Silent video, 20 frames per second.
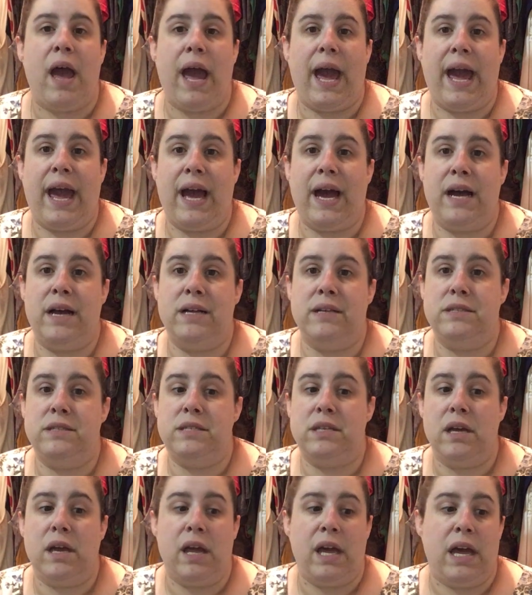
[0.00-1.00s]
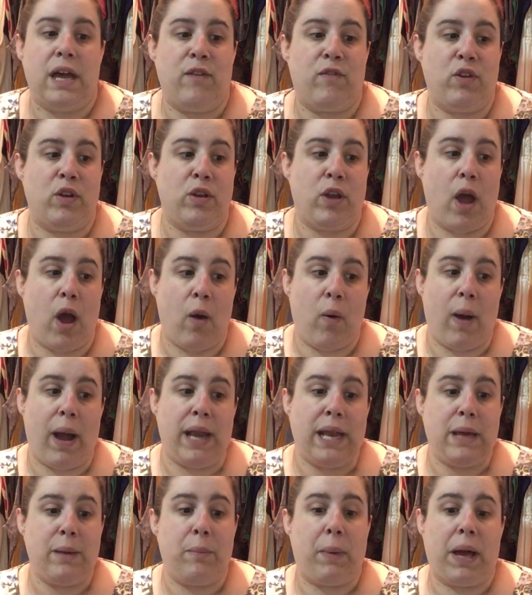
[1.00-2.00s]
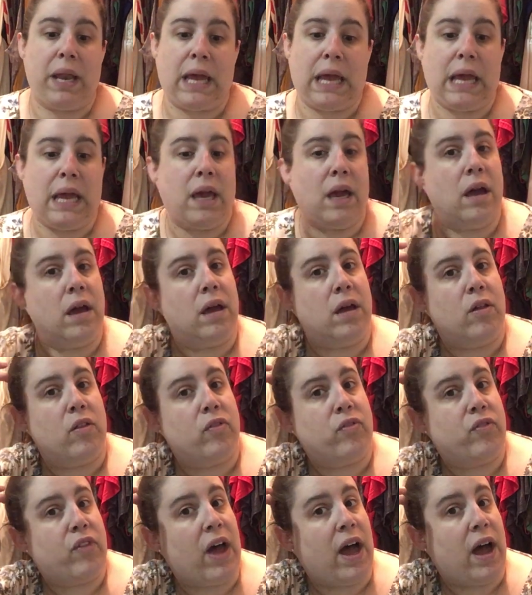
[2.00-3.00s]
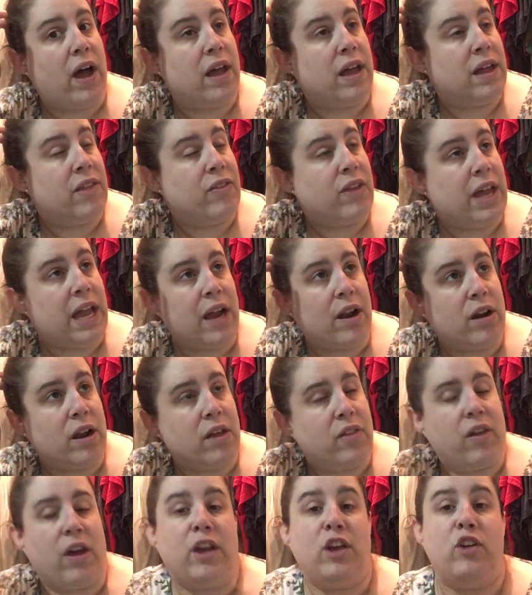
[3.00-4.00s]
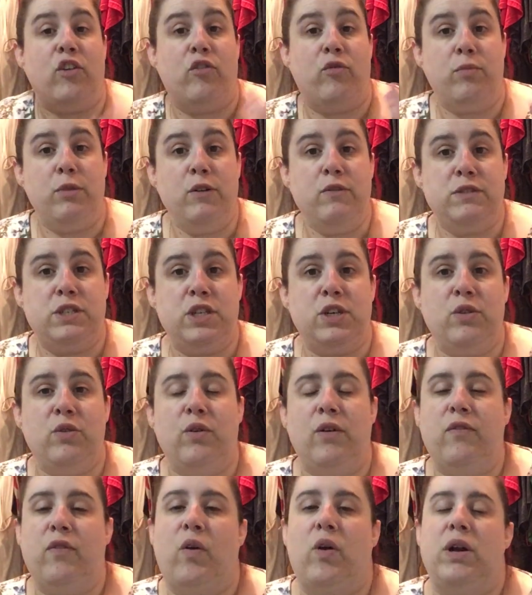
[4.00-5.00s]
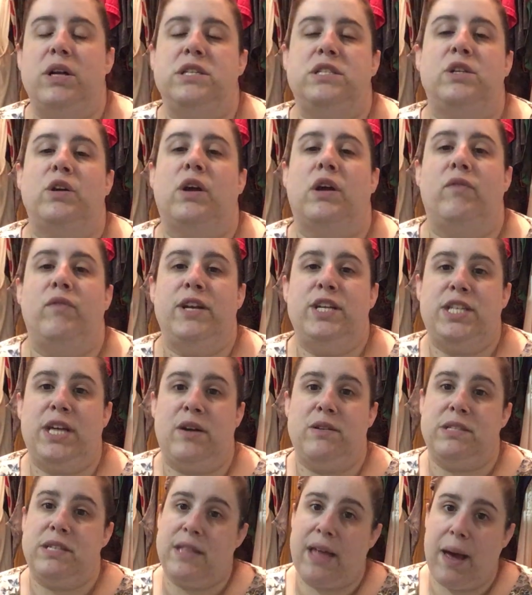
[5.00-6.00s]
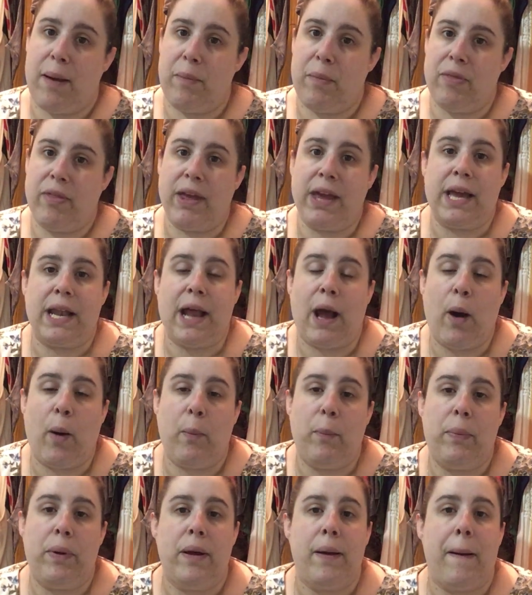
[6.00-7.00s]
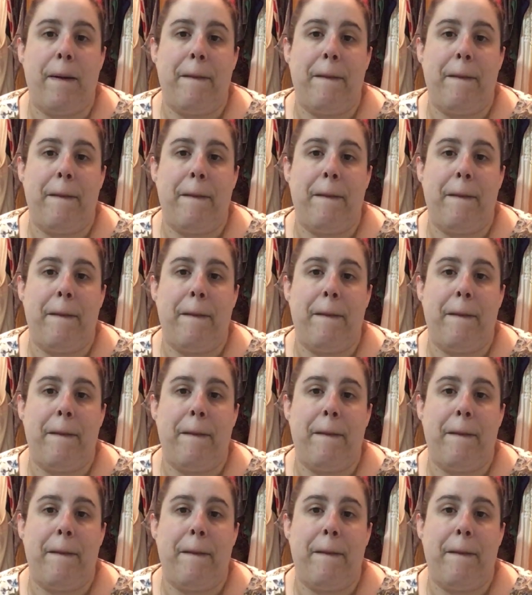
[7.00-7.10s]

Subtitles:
and if you know anybody that in the area that you've moved to, of course, you can reach out to them and they can help